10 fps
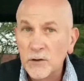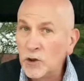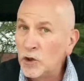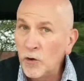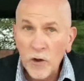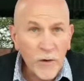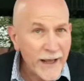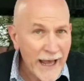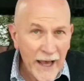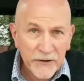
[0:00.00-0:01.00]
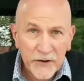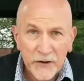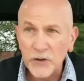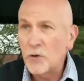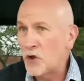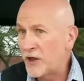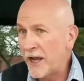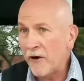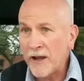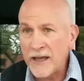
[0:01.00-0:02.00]
doing what he asked us to do,
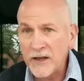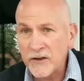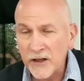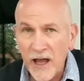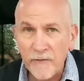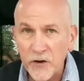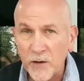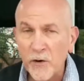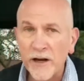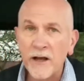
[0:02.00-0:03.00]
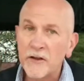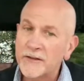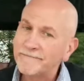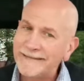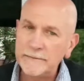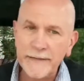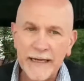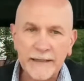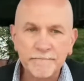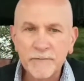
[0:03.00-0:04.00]
sharing his love with someone else,
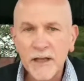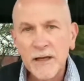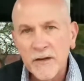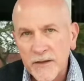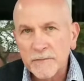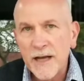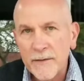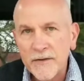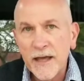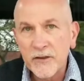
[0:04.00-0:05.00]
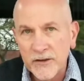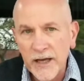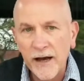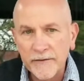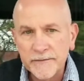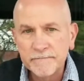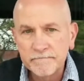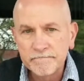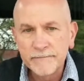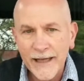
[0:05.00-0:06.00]
man, sometimes that's tough.
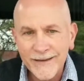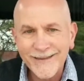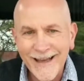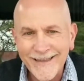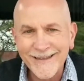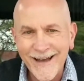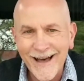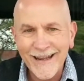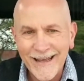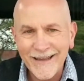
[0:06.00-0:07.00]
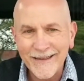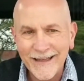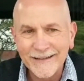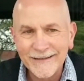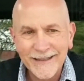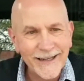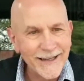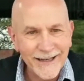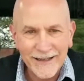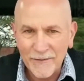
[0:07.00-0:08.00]
That's not easy.
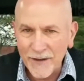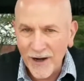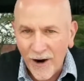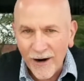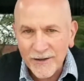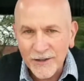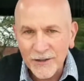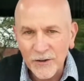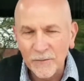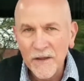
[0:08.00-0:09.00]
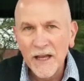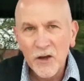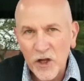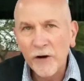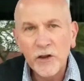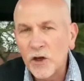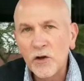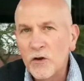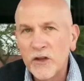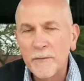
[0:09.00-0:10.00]
It can be hard to do. Sharing the good
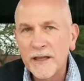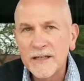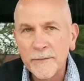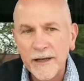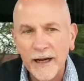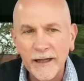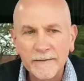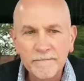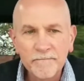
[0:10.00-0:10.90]
news can be intimidating.